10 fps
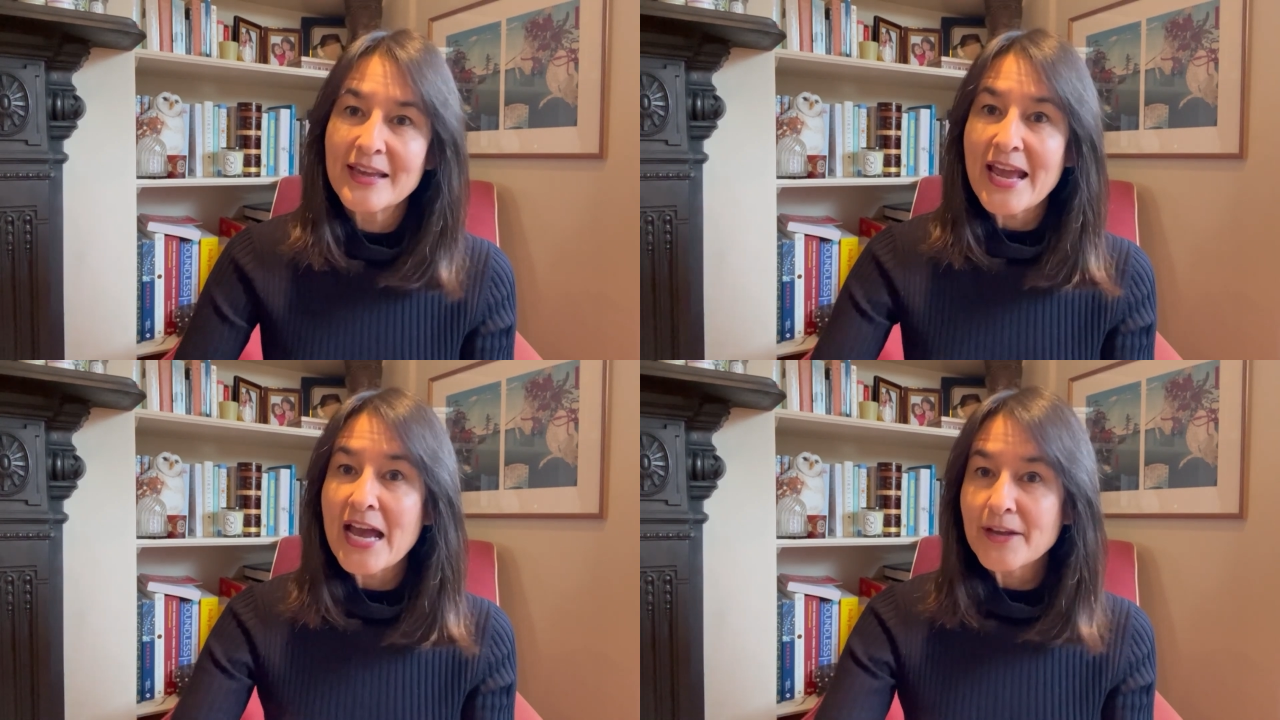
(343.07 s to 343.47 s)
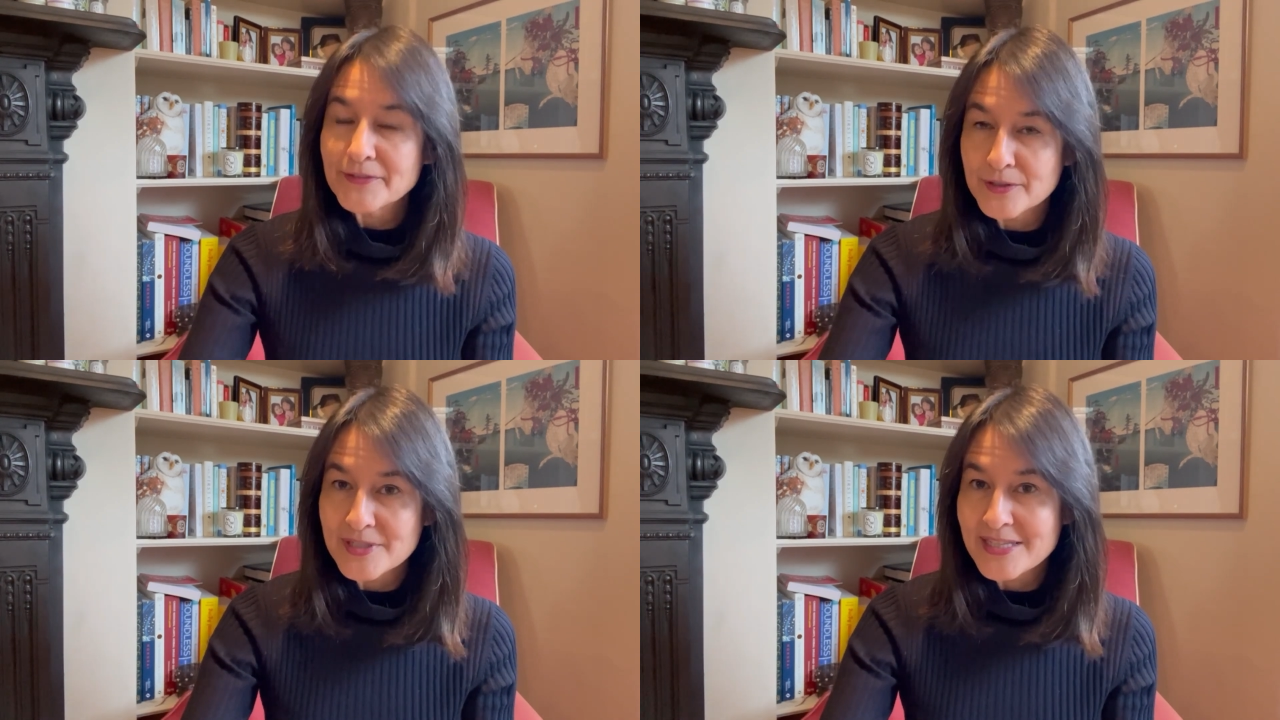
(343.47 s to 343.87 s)

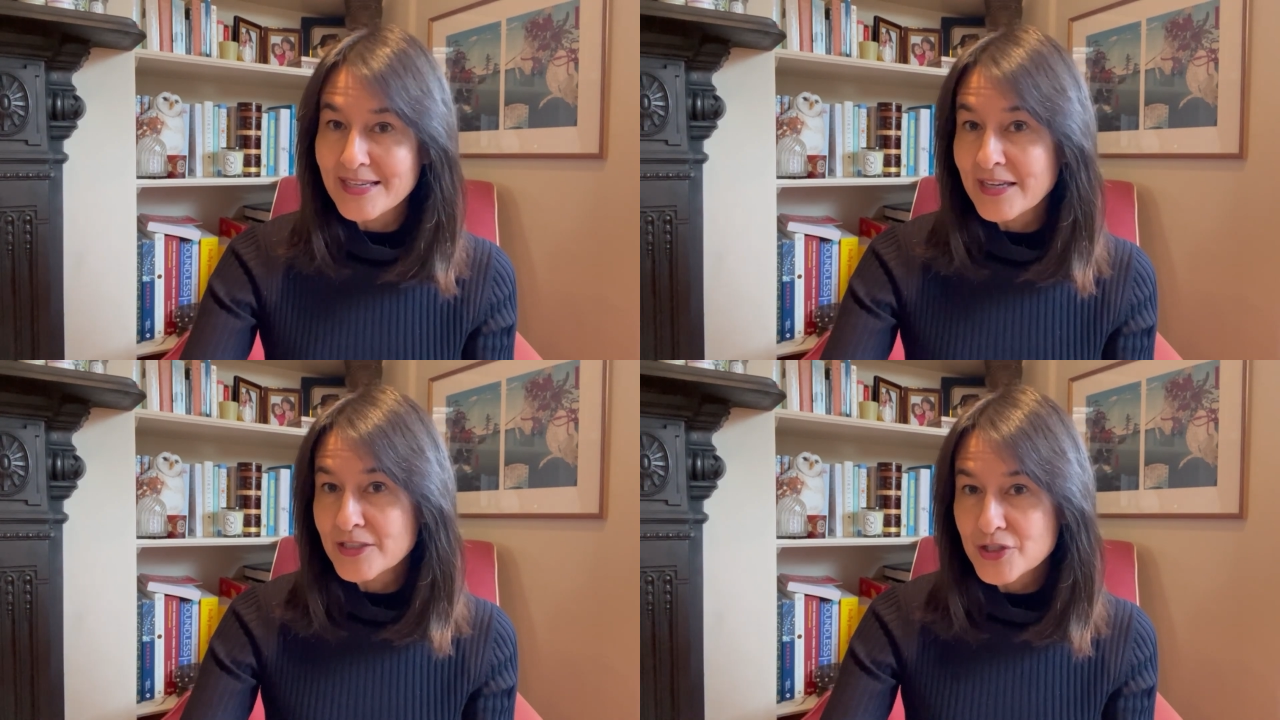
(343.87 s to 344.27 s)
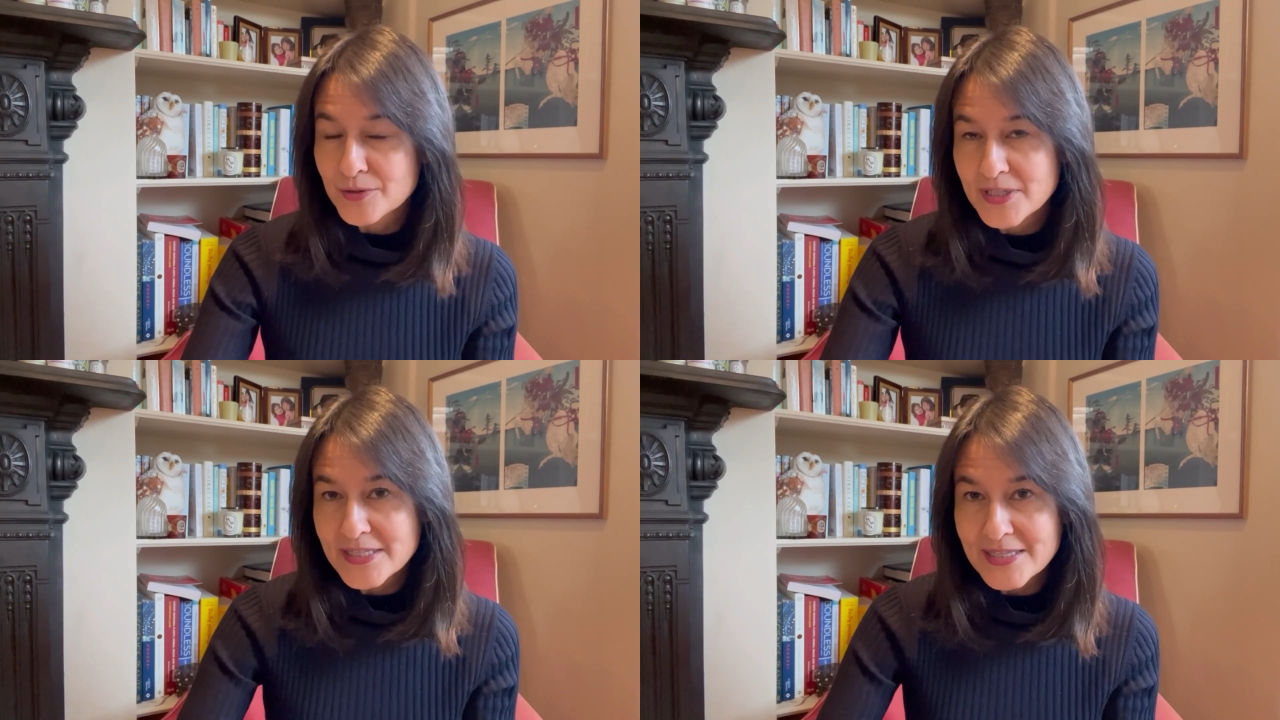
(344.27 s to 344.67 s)
after, say, age
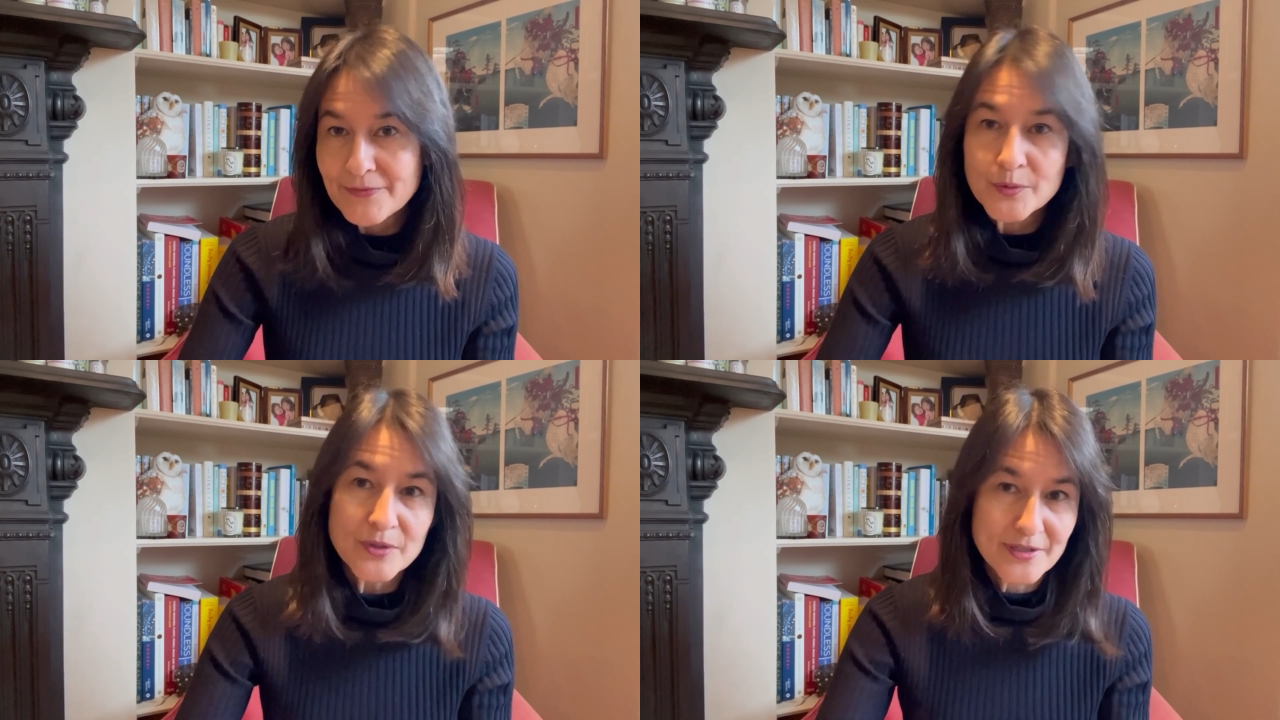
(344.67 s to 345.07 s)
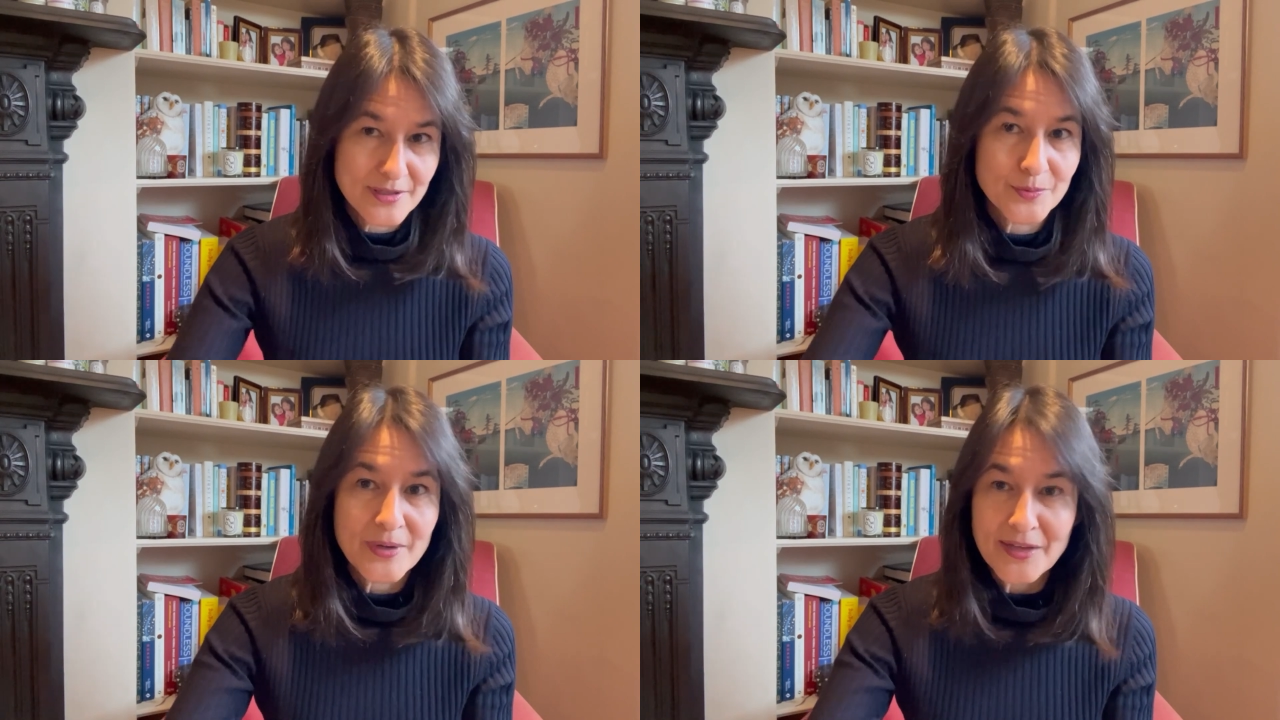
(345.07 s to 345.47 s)
37, which is
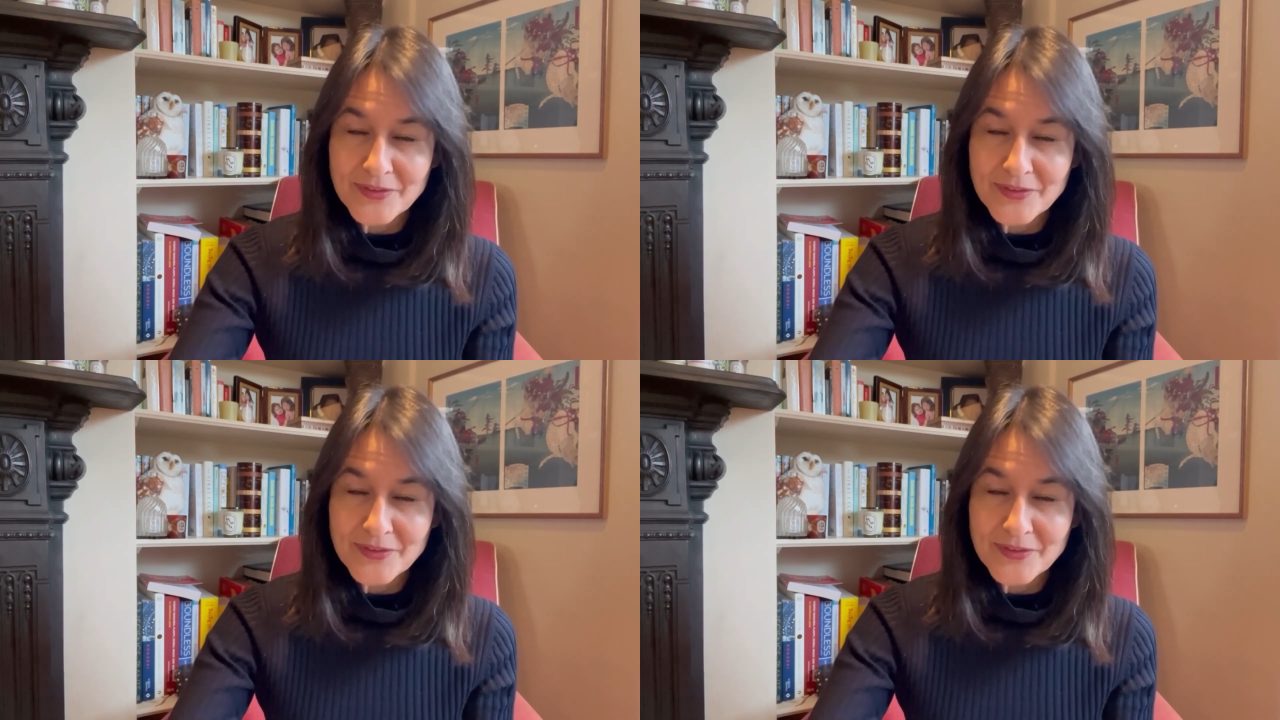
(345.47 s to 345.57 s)
around